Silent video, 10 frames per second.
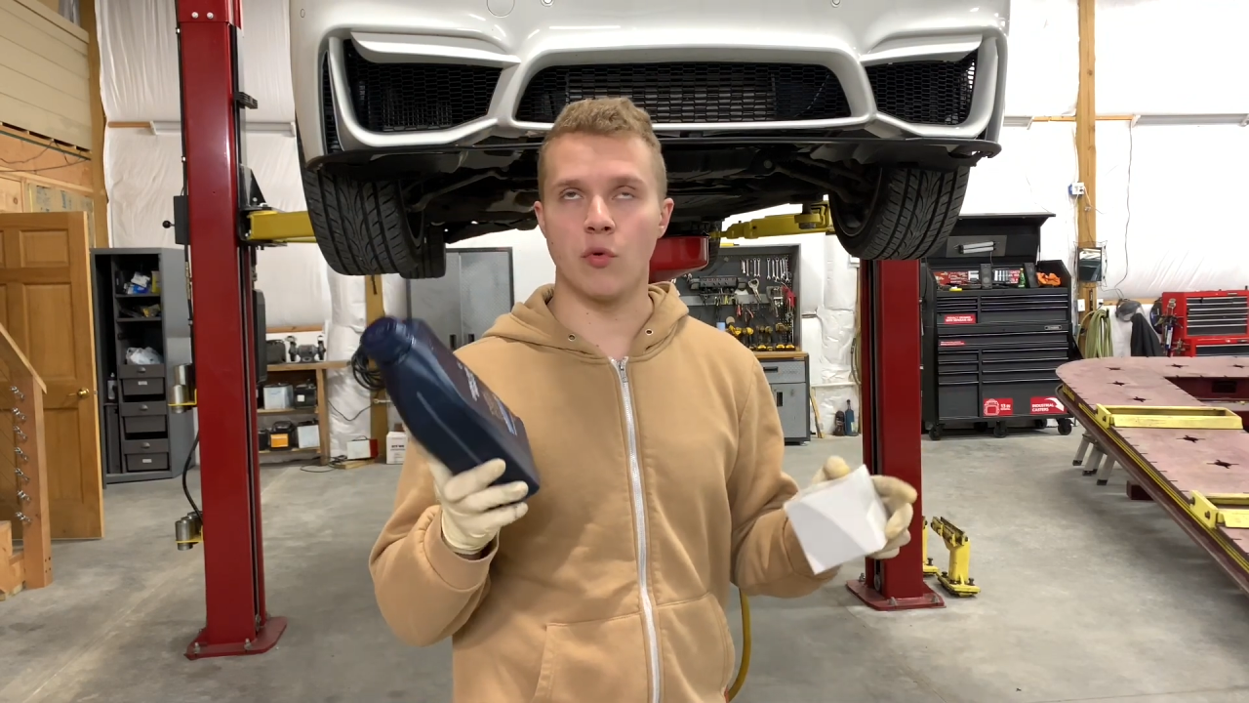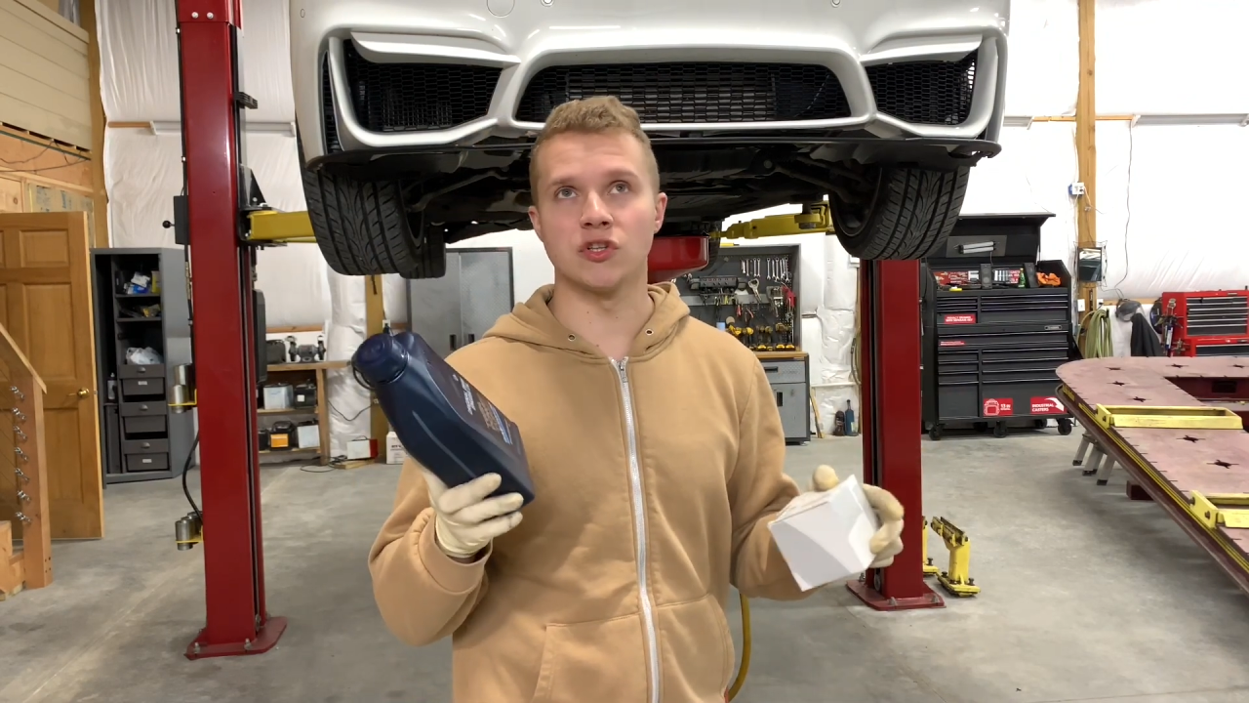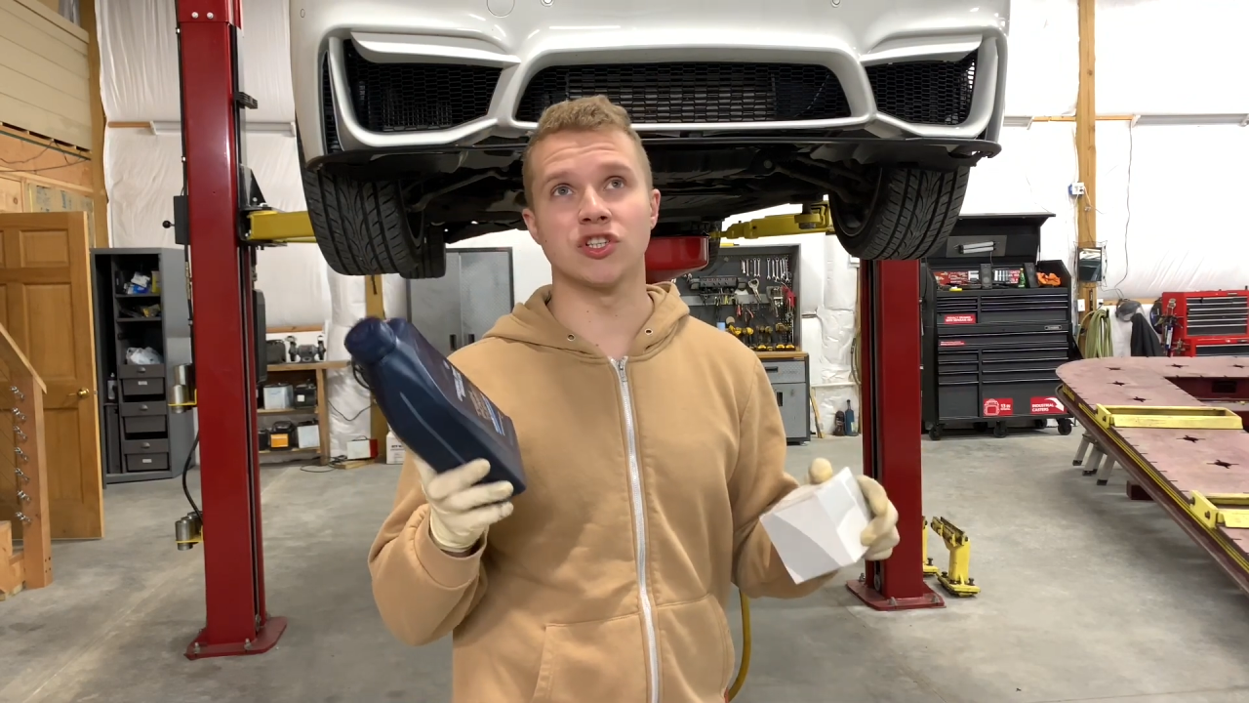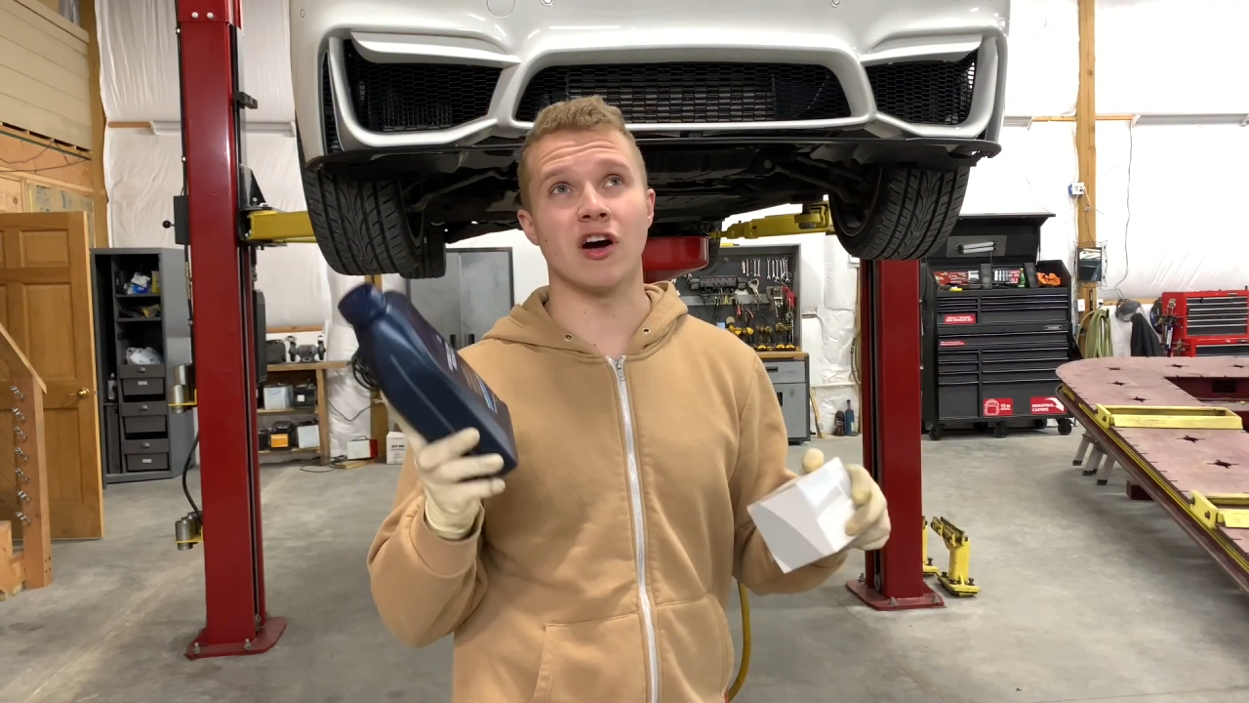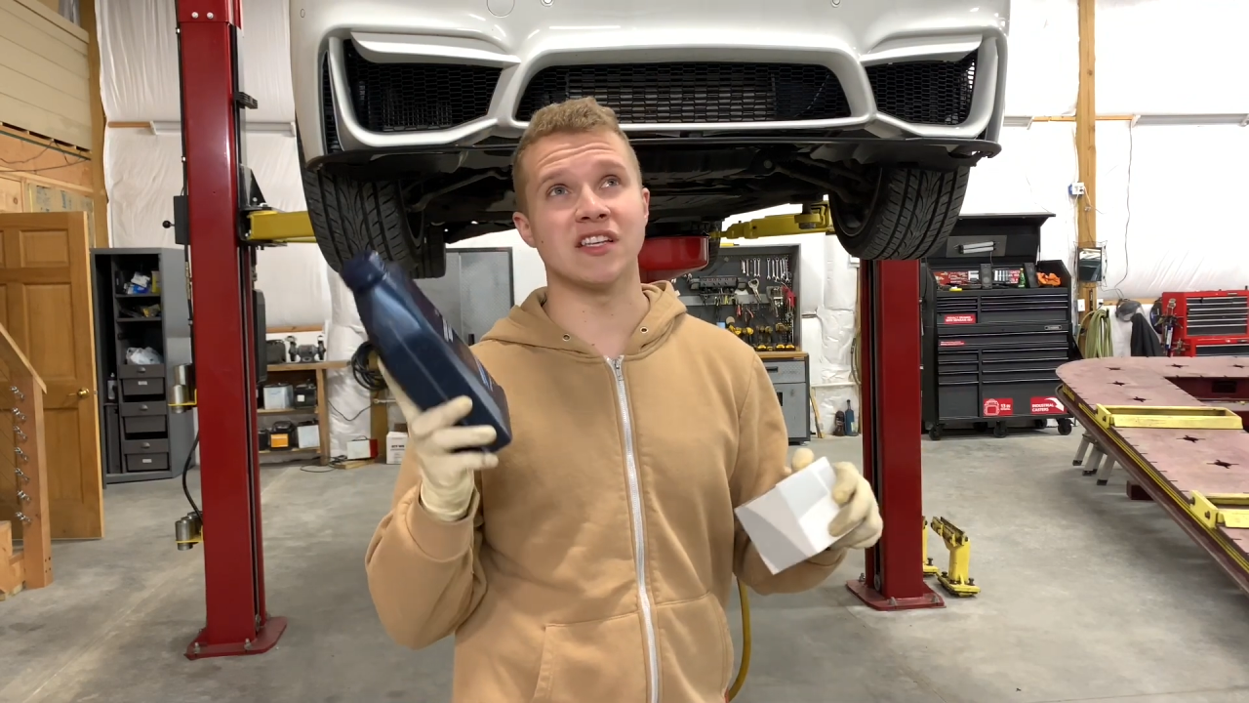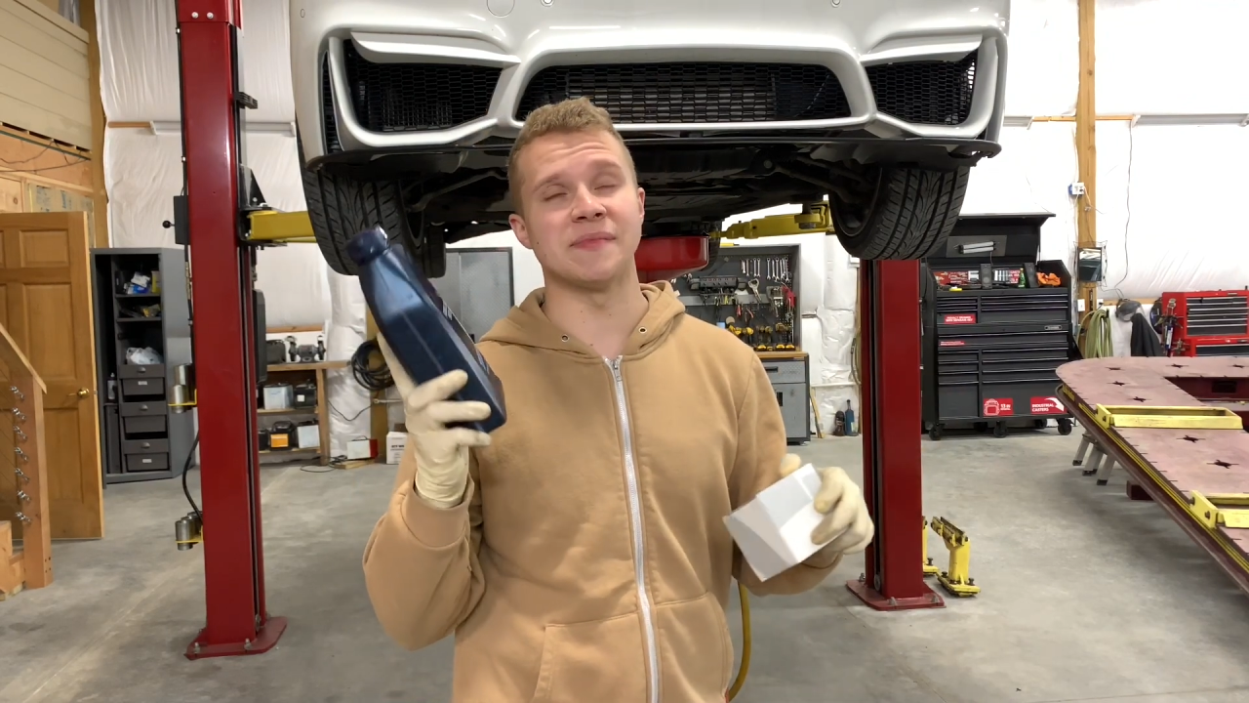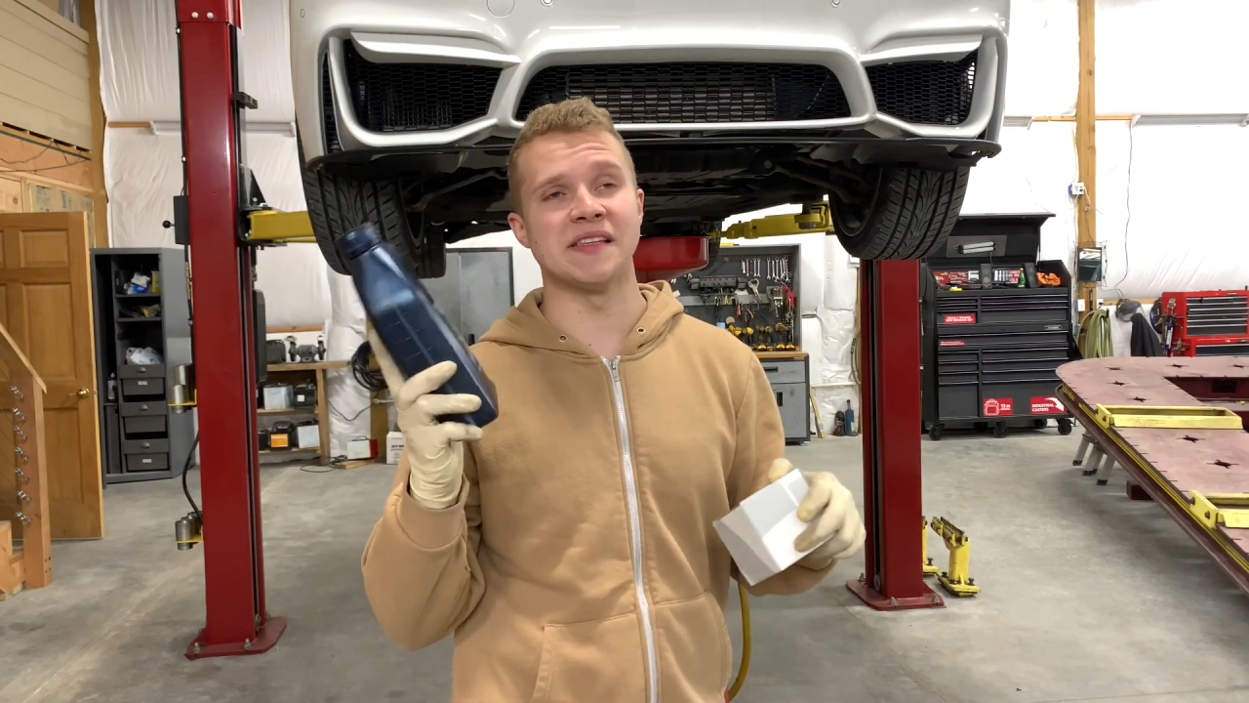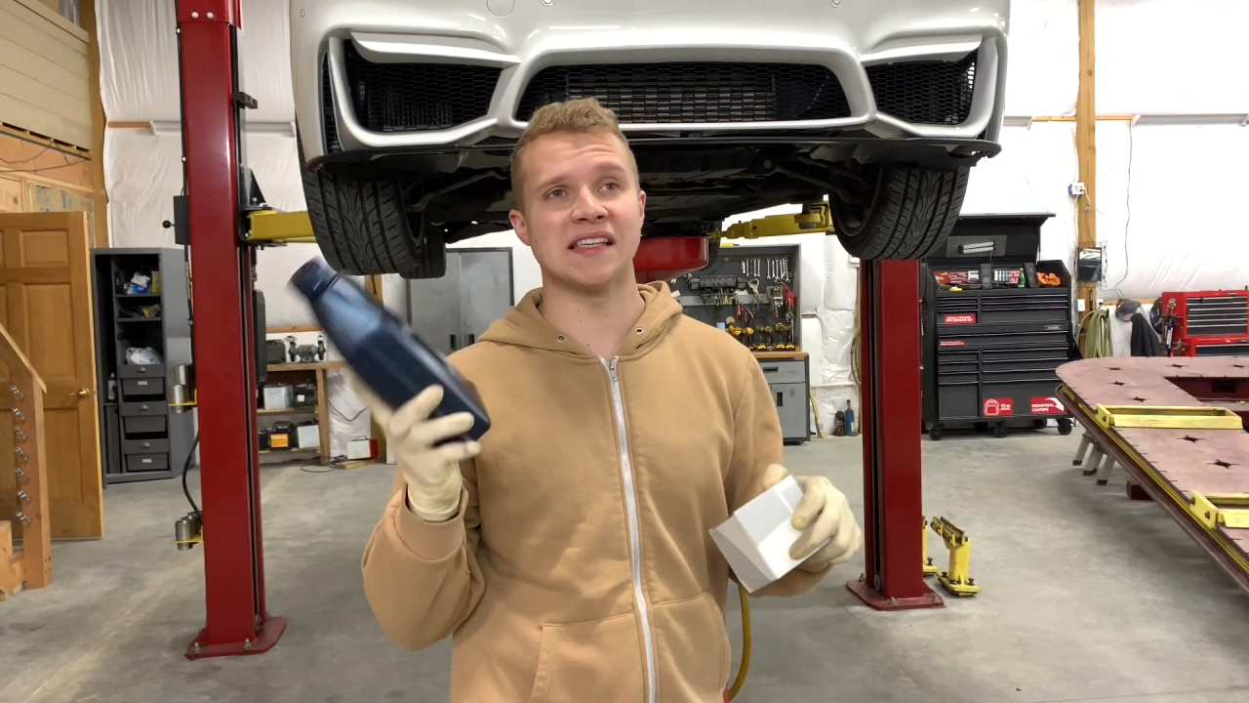which cost me